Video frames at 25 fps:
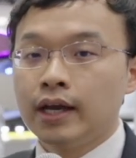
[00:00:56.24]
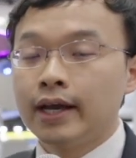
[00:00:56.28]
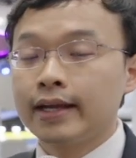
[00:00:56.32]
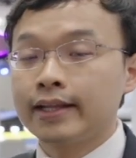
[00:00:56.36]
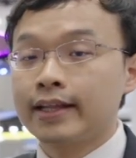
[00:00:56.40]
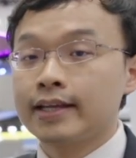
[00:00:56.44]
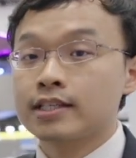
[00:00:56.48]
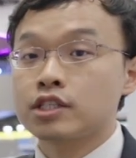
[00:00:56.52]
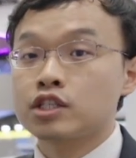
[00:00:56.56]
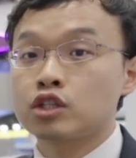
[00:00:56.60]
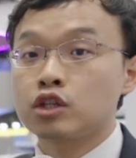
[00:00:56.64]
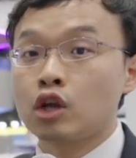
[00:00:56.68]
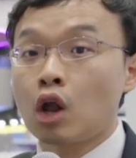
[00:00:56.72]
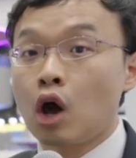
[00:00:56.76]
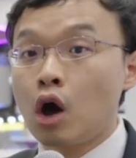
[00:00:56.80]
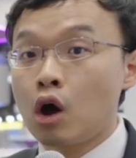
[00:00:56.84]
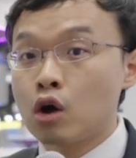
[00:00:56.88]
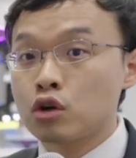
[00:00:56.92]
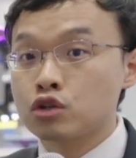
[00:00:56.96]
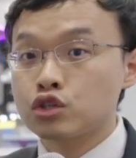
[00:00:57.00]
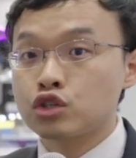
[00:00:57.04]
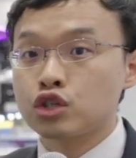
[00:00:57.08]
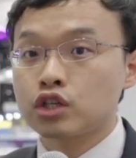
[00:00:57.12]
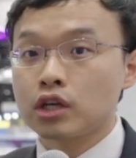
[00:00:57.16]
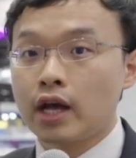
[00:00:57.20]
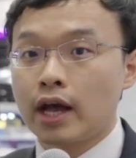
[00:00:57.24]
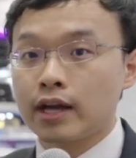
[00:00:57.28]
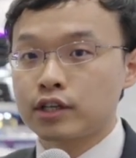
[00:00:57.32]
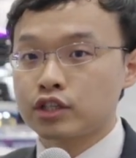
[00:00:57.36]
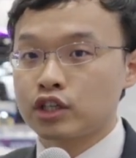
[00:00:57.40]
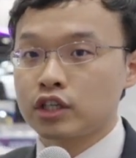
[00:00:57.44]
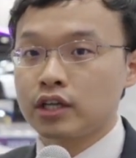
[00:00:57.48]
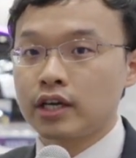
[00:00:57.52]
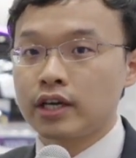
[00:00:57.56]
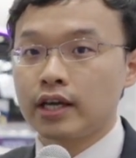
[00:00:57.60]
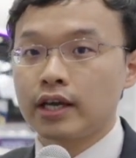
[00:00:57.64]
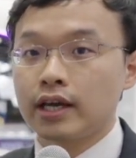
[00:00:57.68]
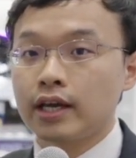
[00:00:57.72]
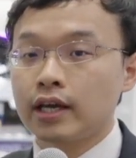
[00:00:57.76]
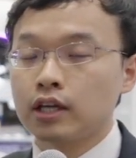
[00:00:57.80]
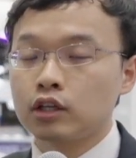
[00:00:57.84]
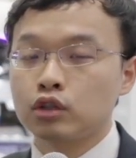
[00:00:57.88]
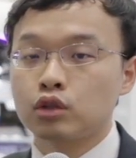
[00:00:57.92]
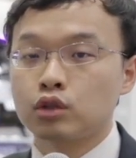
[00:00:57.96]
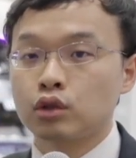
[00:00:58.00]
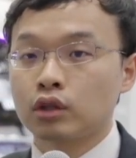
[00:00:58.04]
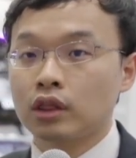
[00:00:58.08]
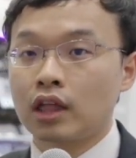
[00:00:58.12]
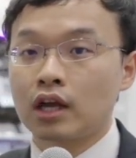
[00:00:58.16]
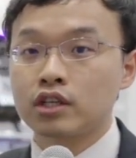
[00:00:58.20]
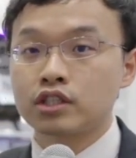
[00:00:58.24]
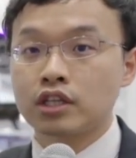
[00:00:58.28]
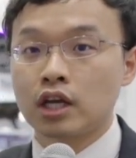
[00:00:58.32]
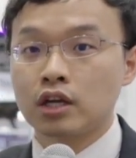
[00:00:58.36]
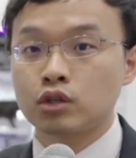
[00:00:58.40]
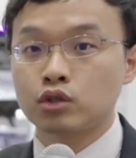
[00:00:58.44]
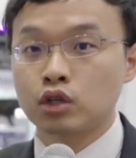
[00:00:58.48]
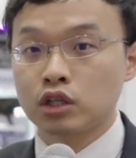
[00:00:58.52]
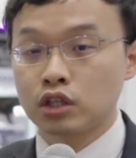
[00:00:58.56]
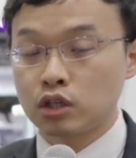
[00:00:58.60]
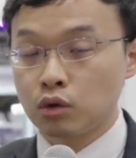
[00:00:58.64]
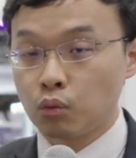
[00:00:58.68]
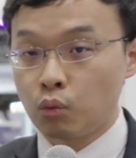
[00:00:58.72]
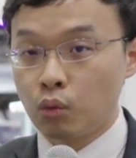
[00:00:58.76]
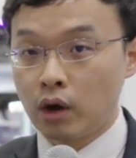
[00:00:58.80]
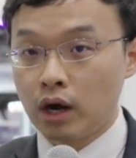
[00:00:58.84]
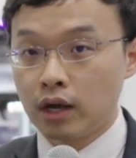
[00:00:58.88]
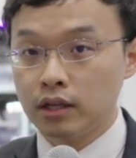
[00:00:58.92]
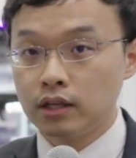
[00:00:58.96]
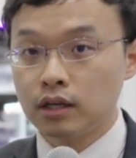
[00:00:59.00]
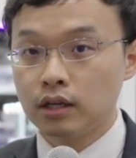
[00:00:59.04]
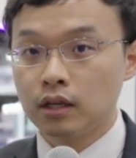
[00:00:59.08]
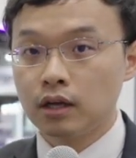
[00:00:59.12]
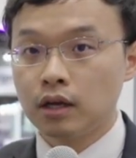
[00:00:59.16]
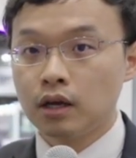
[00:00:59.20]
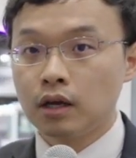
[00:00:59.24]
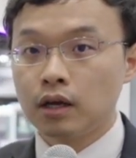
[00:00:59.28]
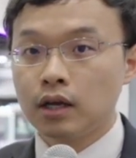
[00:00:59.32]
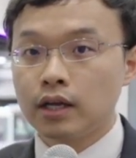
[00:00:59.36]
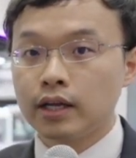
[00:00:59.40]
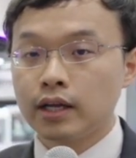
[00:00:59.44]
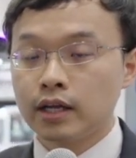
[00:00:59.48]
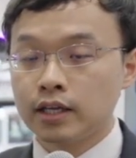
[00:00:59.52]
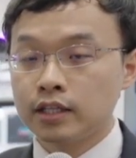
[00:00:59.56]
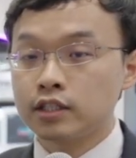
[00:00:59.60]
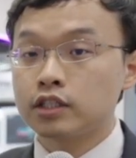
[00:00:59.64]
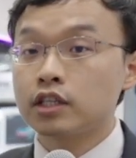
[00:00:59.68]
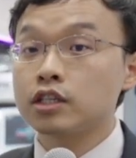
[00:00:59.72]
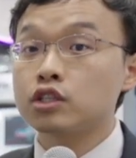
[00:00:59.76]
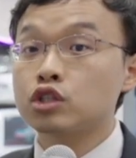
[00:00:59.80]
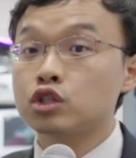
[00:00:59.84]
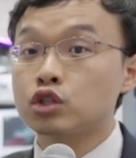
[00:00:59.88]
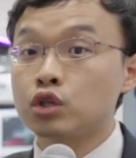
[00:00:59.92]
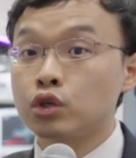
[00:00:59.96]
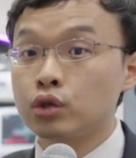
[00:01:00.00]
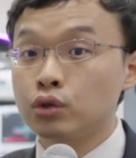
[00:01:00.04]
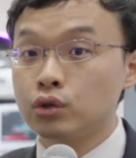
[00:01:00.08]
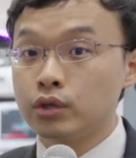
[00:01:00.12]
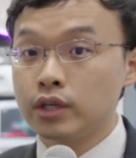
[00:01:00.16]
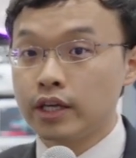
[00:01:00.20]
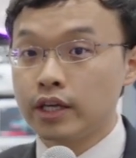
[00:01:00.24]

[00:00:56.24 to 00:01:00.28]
It is launched actually in 2021. In these two